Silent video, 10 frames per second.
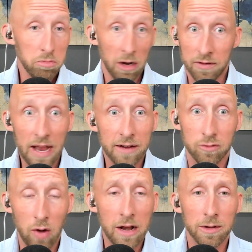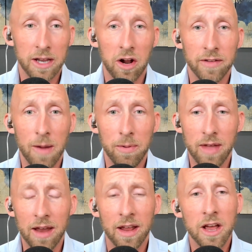Zach says, great, I'll get on top of
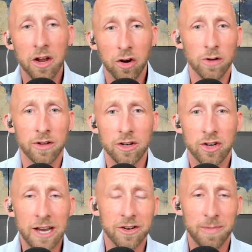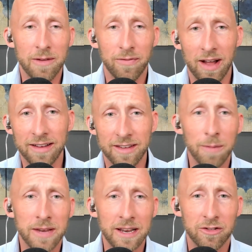that, goes on, changes my flights,
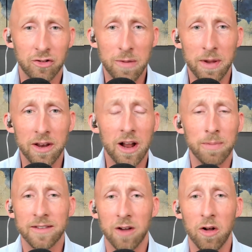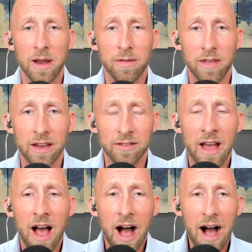updates TripIt, updates all my things.
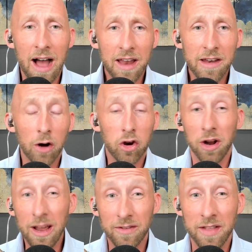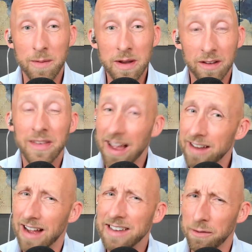Now, could I have done that myself? Yeah,
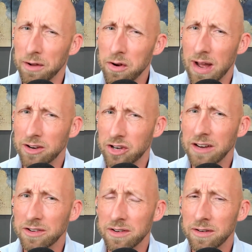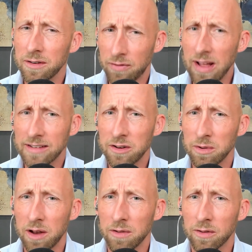I definitely know how to change flights. I do
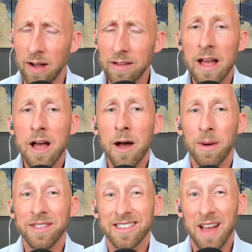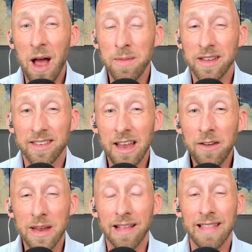a lot of those flights. But the time it
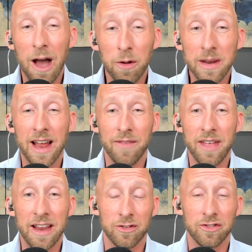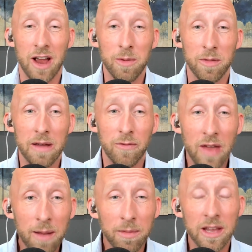saved me allowed me to have that extra time with my
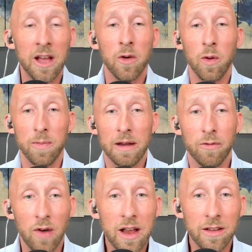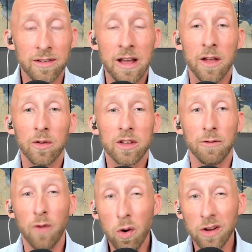family, with my friends, to
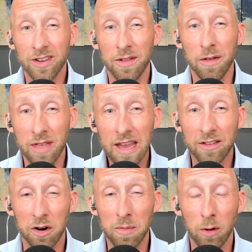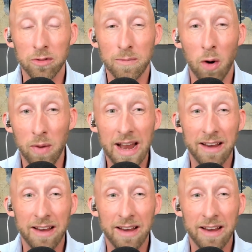focus on the things that are most important, right?